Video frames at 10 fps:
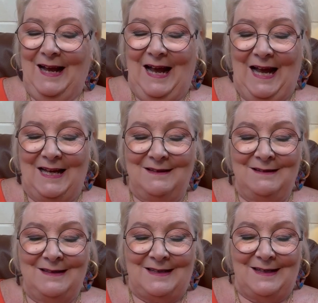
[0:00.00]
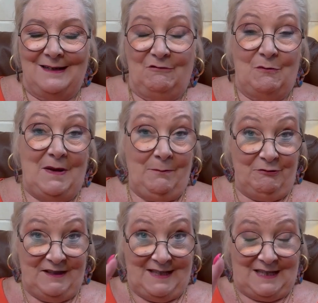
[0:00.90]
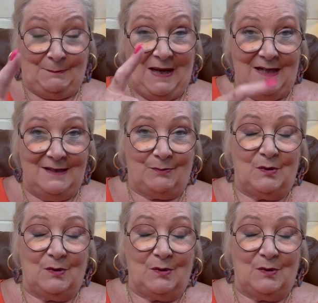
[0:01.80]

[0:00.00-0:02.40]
and remember, it expands